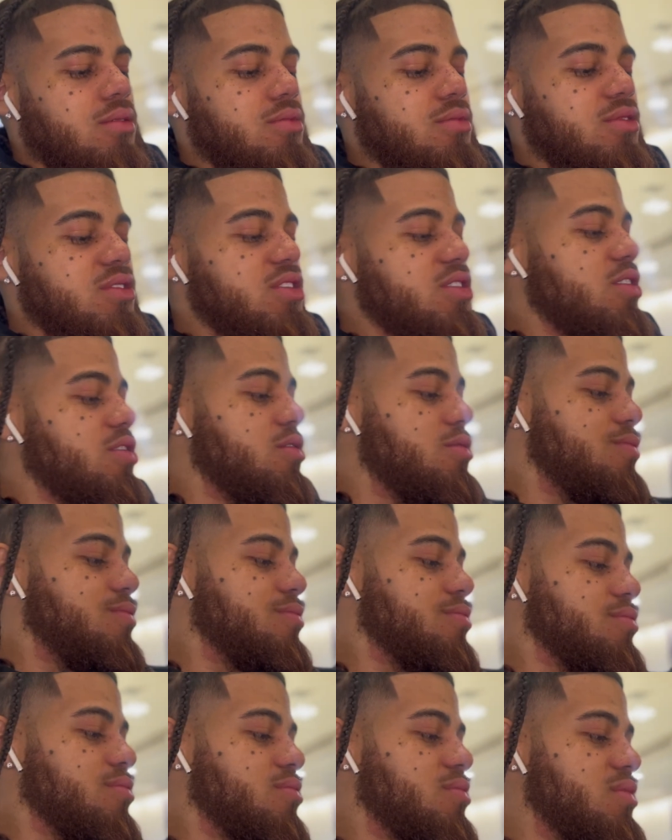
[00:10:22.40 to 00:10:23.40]
So
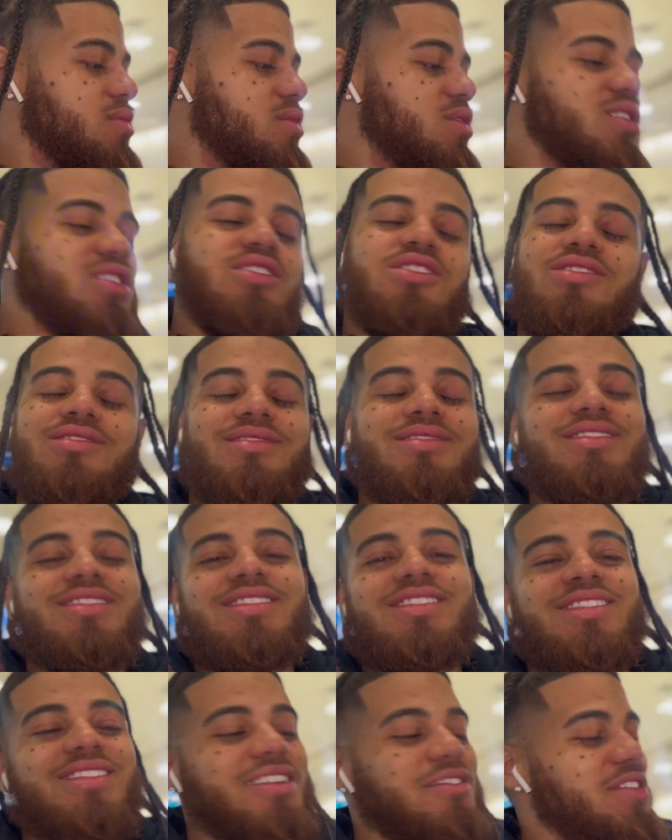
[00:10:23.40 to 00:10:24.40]

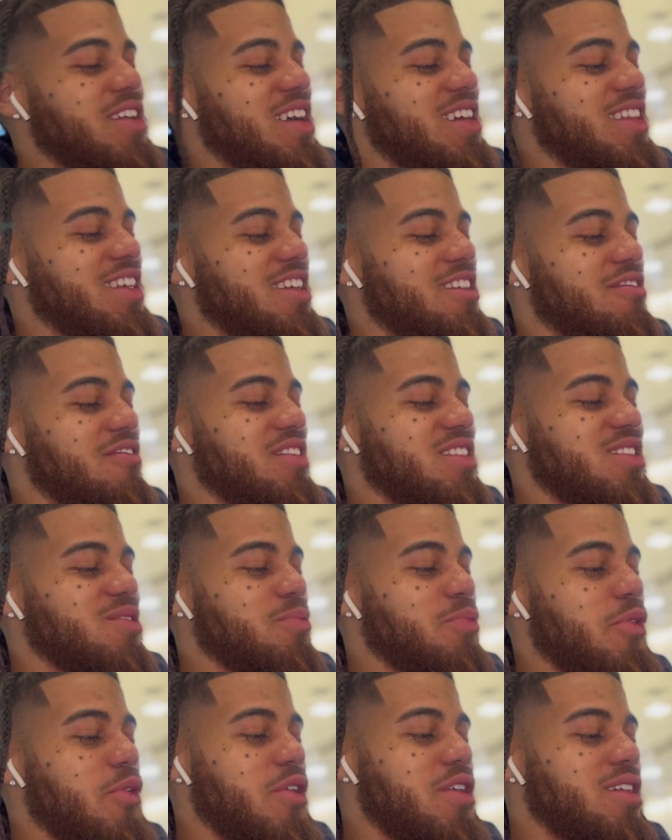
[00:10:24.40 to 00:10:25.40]
just give y'all love and
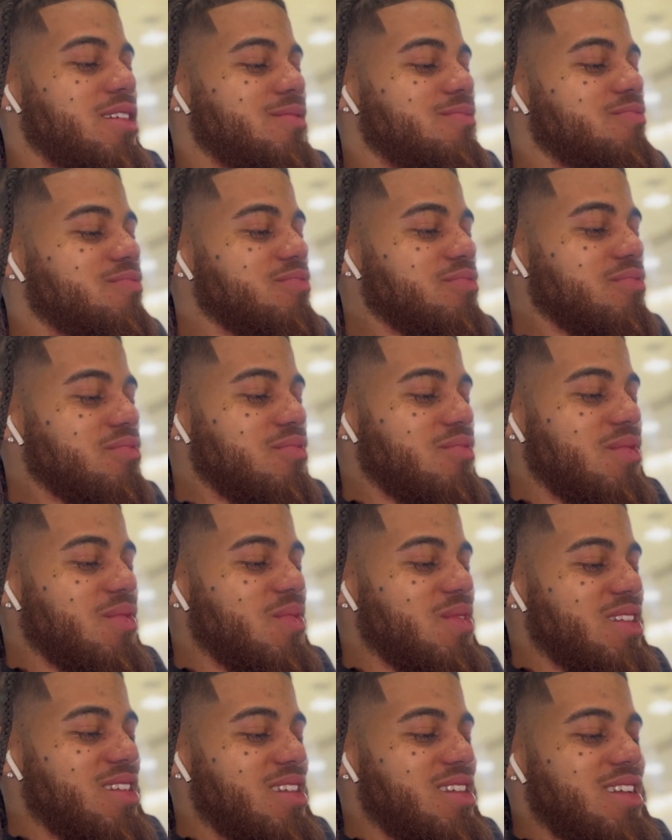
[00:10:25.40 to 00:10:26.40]
support.
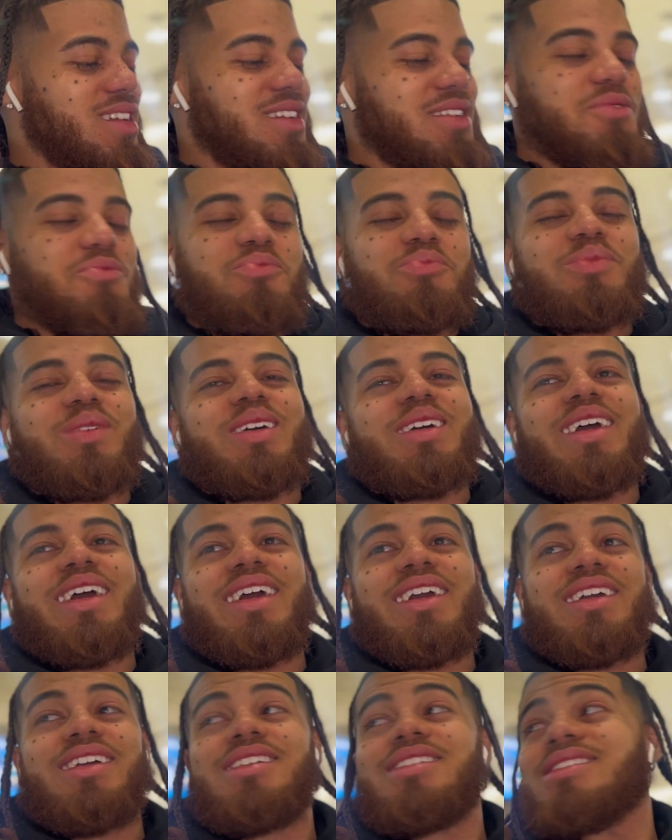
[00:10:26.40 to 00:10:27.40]
But
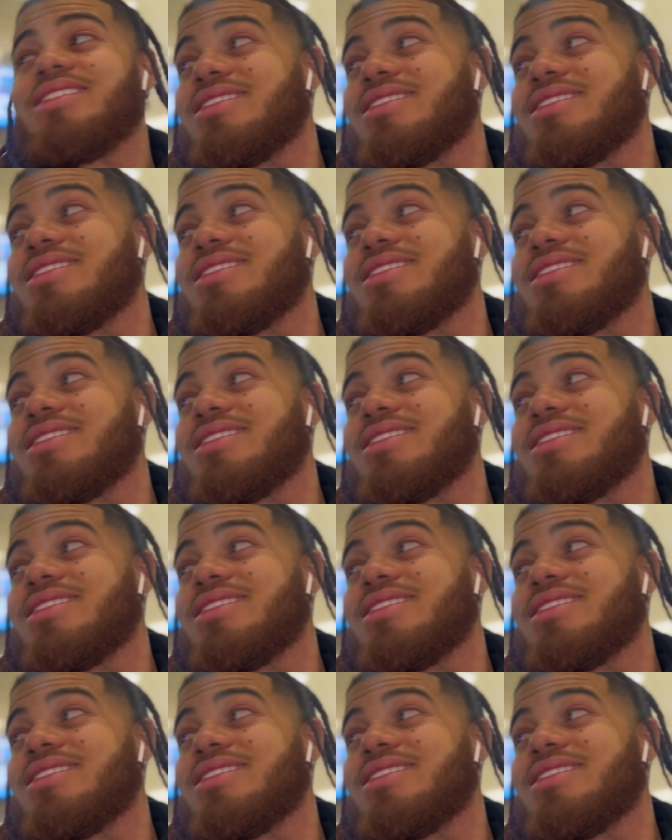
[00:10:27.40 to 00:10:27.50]
hey,